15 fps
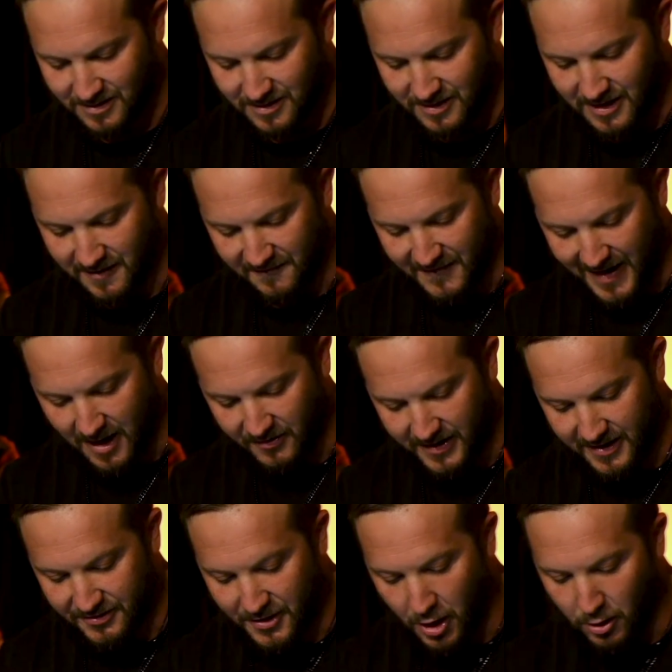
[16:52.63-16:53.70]
It found
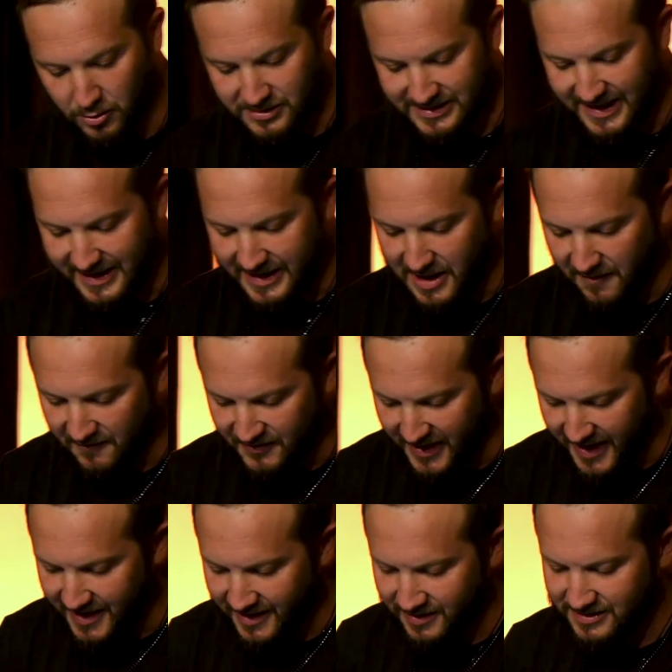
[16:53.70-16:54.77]
that those that give
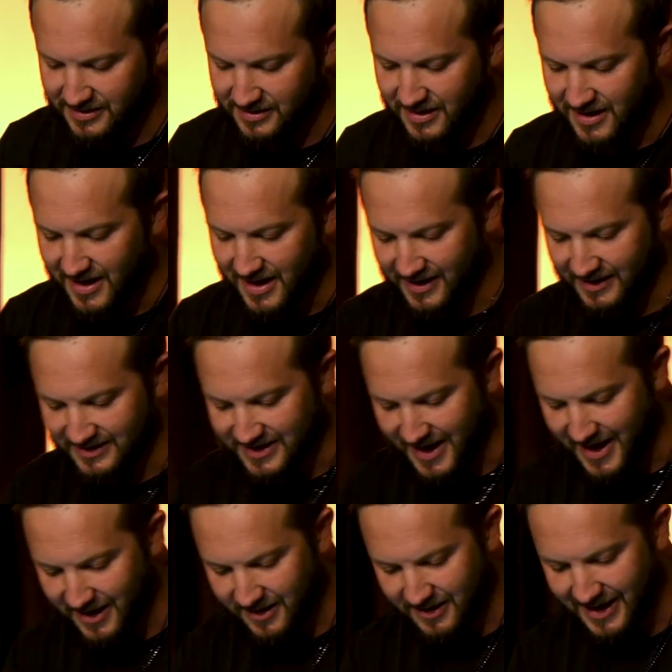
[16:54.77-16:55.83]
thanks and
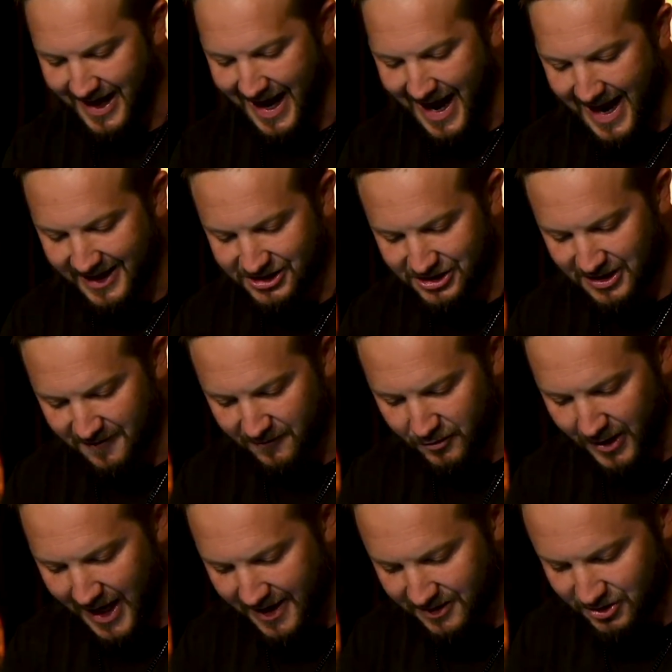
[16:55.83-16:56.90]
take the action of
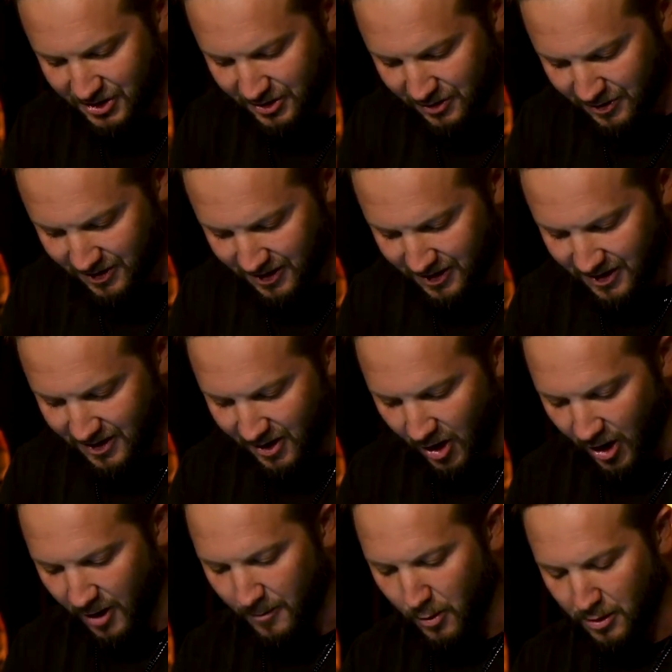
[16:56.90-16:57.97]
gratitude
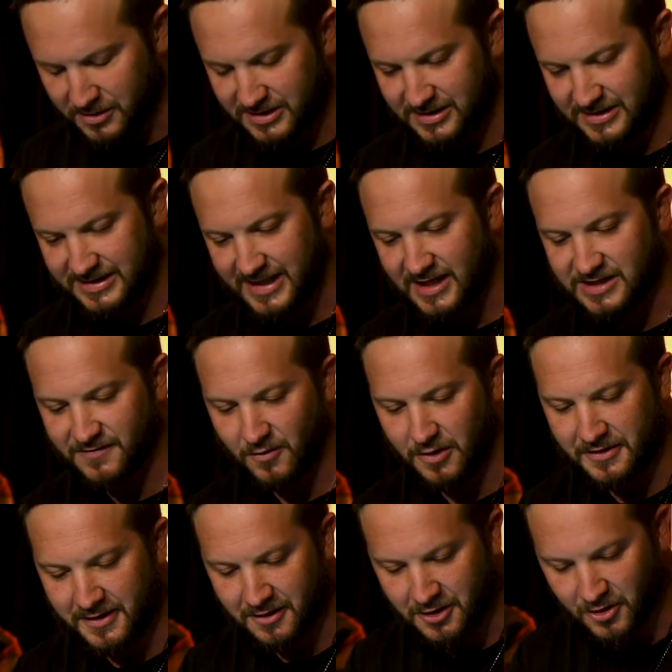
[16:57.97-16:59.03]
are more successful in
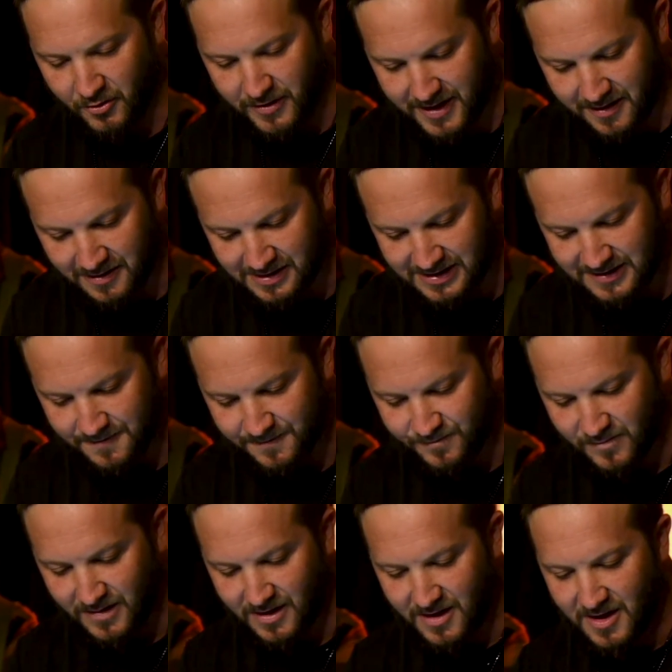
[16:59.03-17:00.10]
their careers,
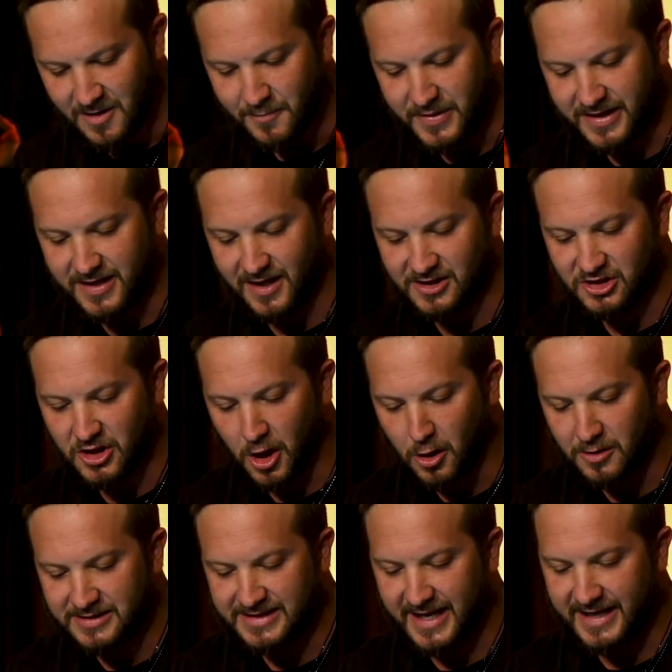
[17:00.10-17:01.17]
because
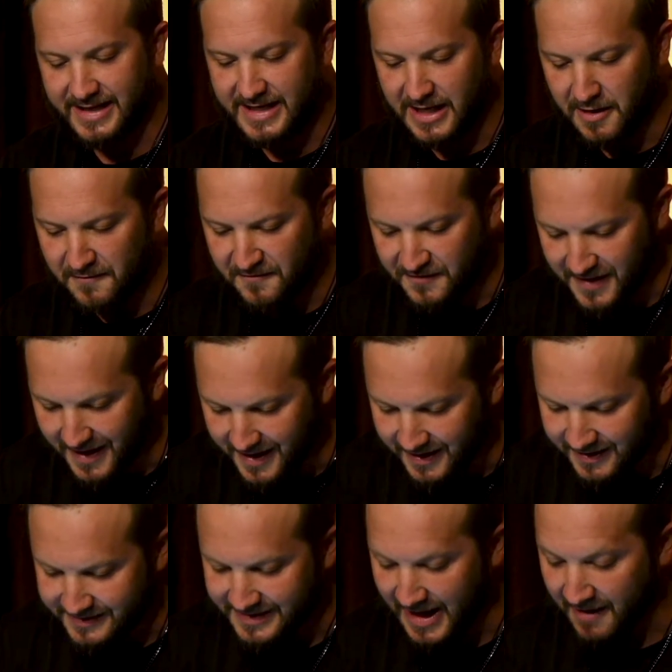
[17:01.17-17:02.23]
those that give
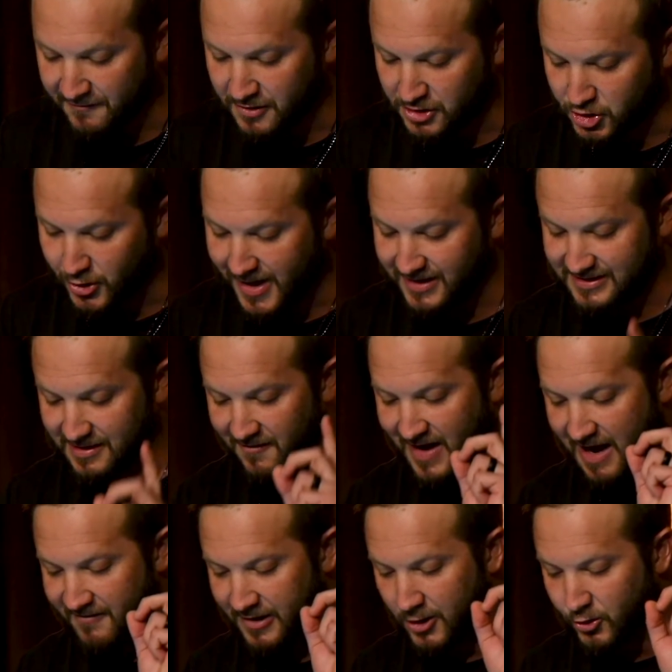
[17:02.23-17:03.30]
thanks have the traits of
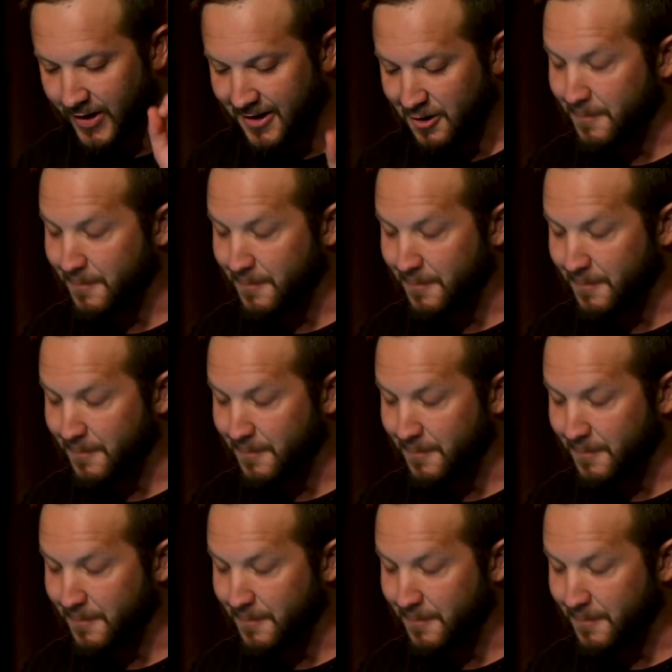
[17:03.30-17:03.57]
having greater